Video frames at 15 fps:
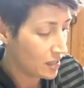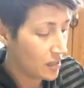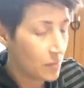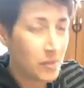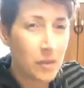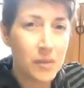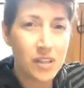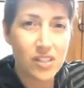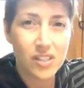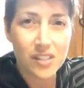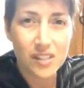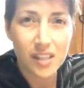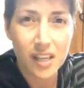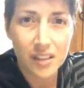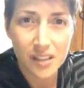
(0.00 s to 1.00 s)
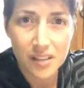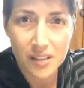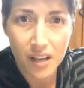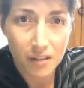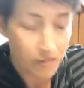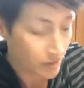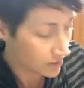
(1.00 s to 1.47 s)
maybe I should just cut these
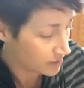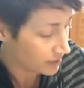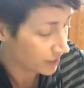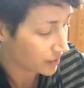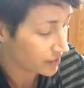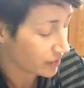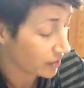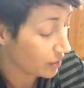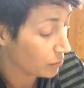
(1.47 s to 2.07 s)
off for the sake of time,